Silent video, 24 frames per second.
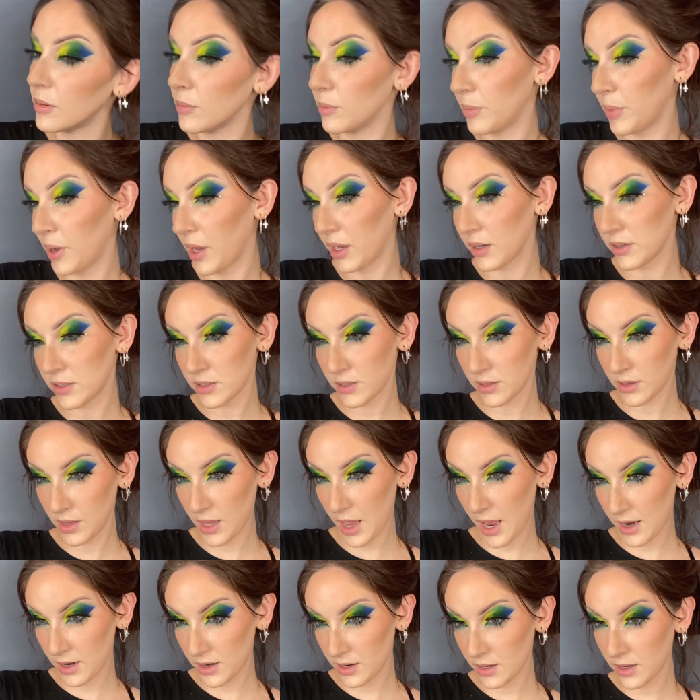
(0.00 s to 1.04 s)
But
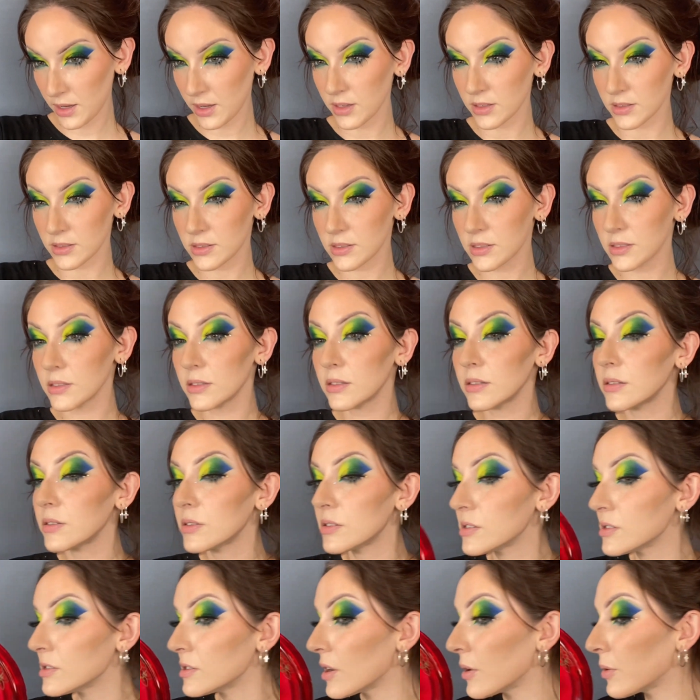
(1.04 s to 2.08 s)
that is
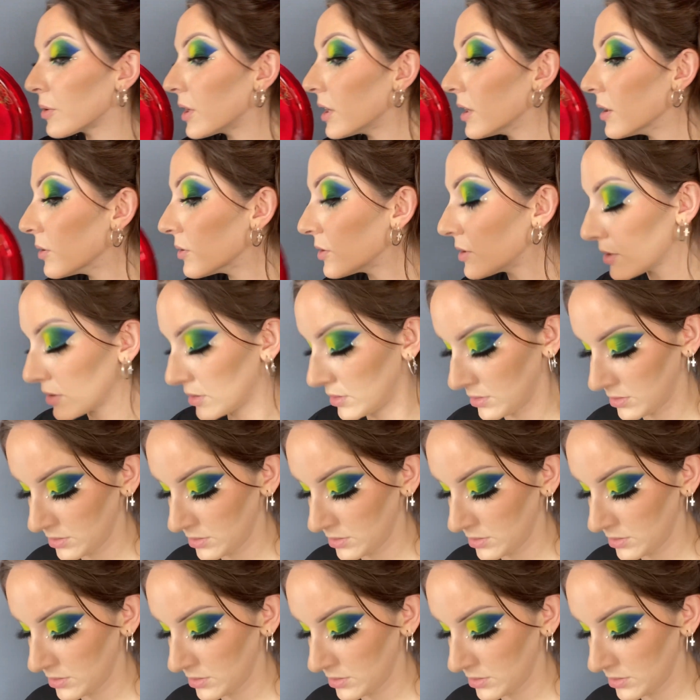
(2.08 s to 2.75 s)
so cute.